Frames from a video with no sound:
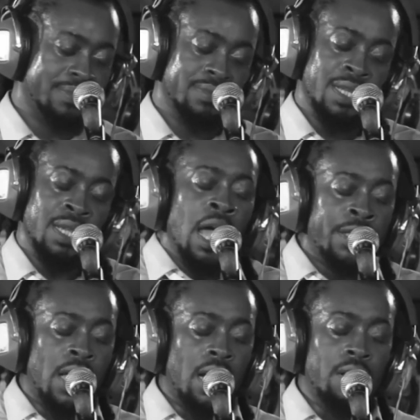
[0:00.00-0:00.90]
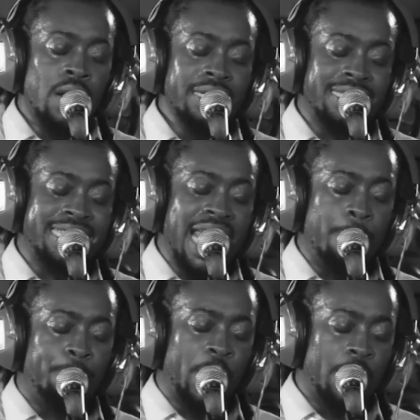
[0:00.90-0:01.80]
Beenie Man should take on the
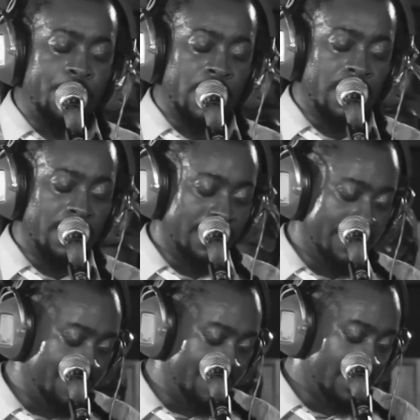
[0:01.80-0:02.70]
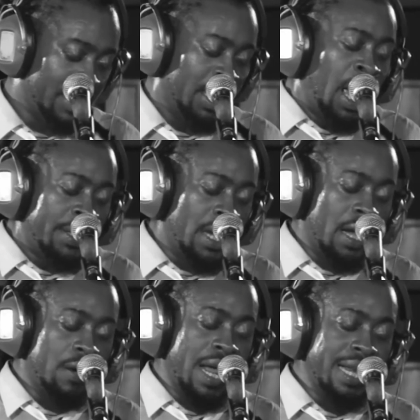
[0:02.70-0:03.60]
role of a mentor,
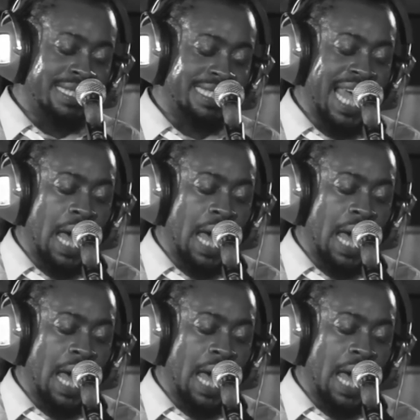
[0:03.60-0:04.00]
helping to guide the